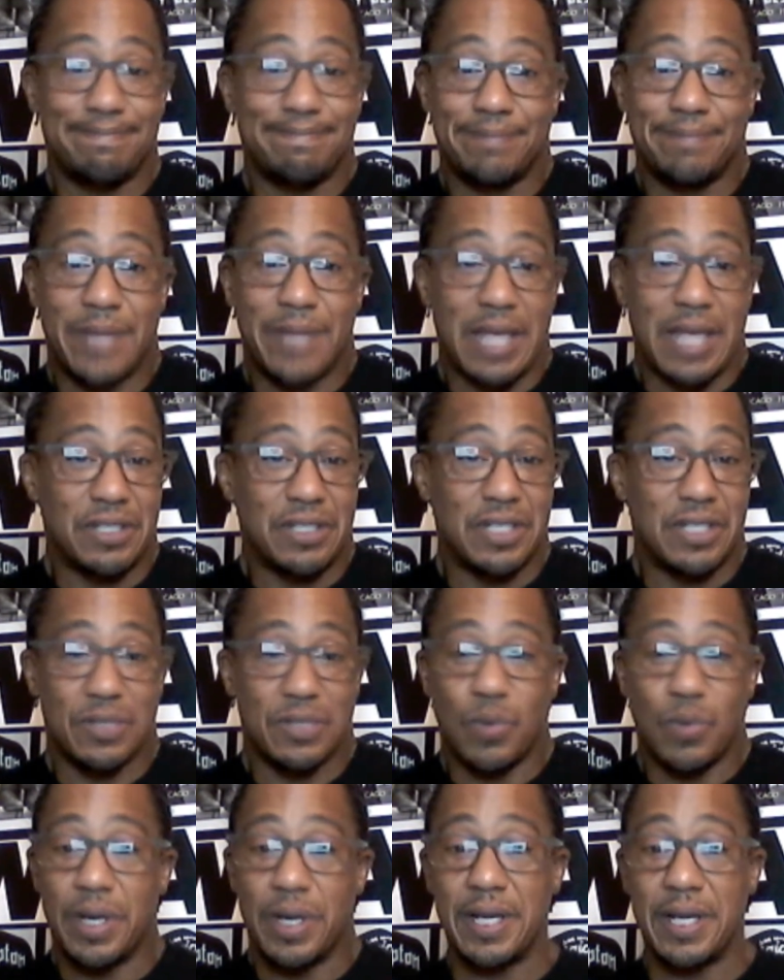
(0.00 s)
that's
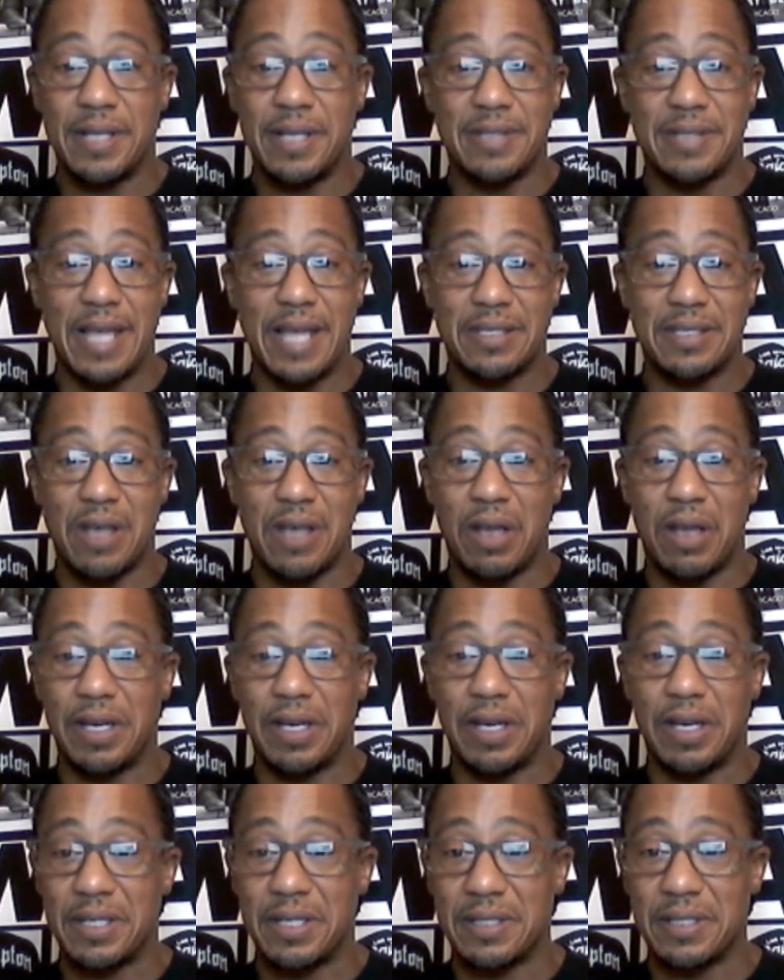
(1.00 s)
just what it is. That's all it
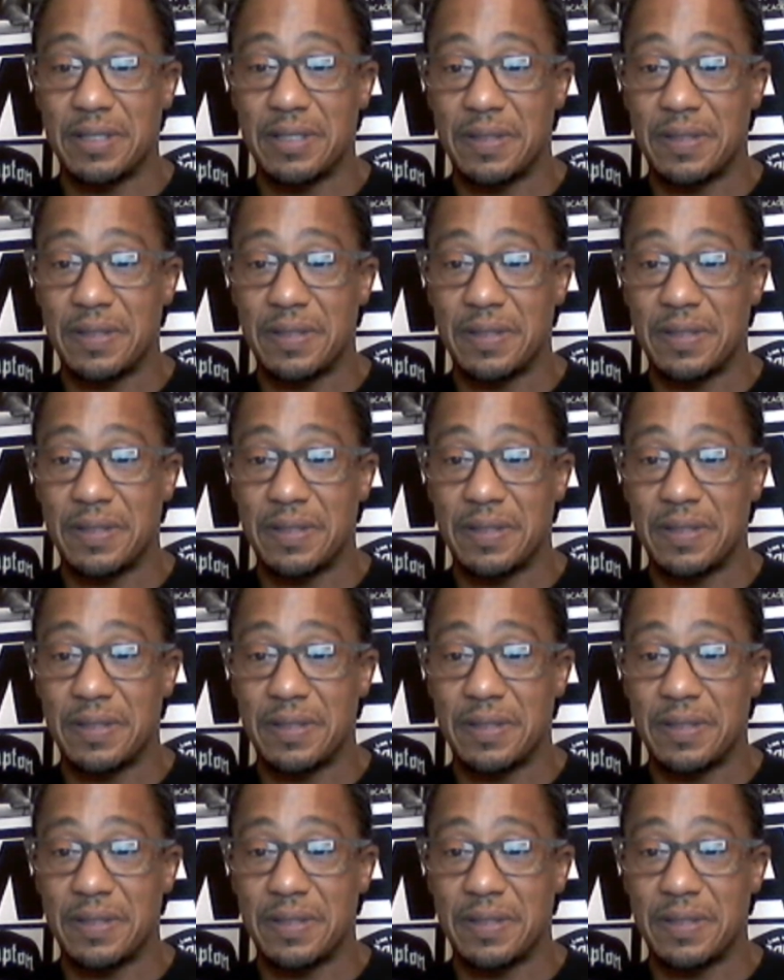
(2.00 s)
is.